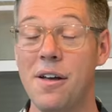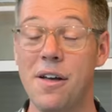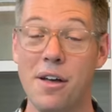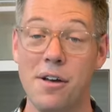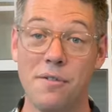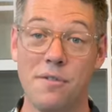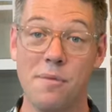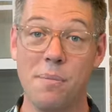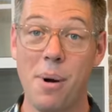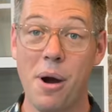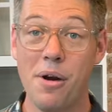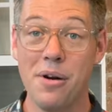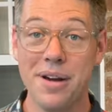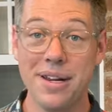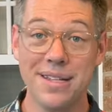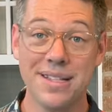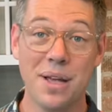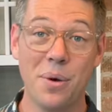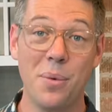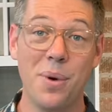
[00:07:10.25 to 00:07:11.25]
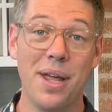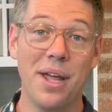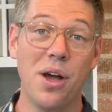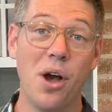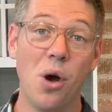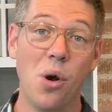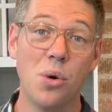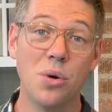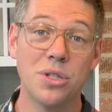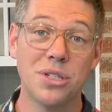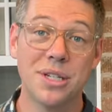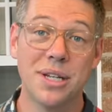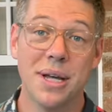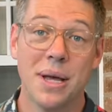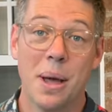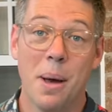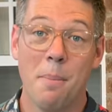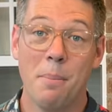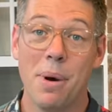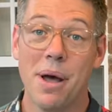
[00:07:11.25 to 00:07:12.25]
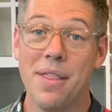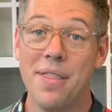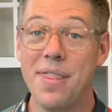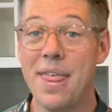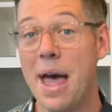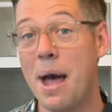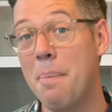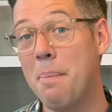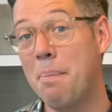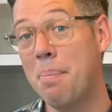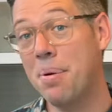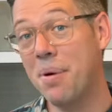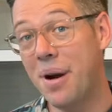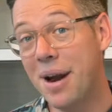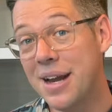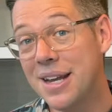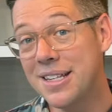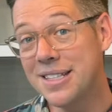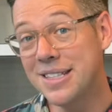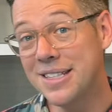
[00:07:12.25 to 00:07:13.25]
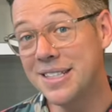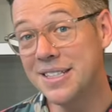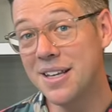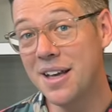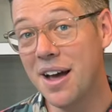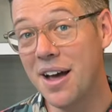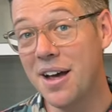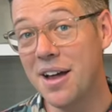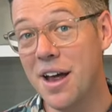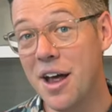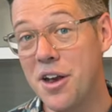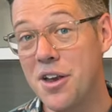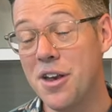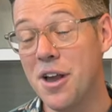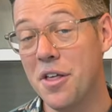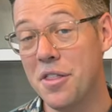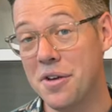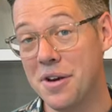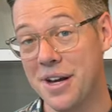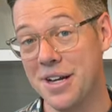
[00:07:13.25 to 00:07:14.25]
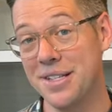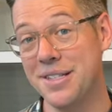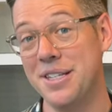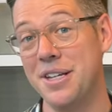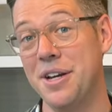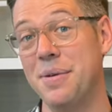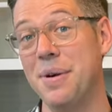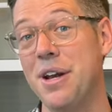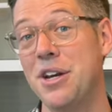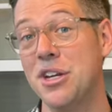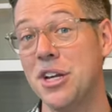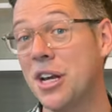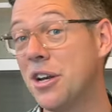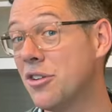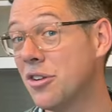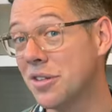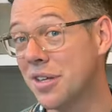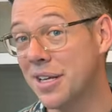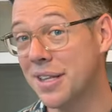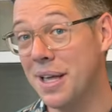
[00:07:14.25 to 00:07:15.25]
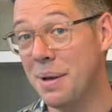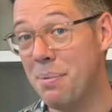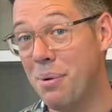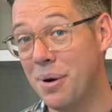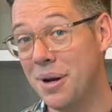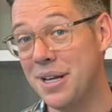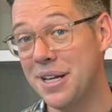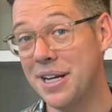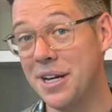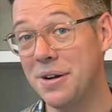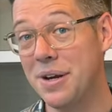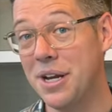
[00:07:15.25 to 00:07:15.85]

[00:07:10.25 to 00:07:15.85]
of parties that we host but that price is uh, another consideration. And just like they pointed out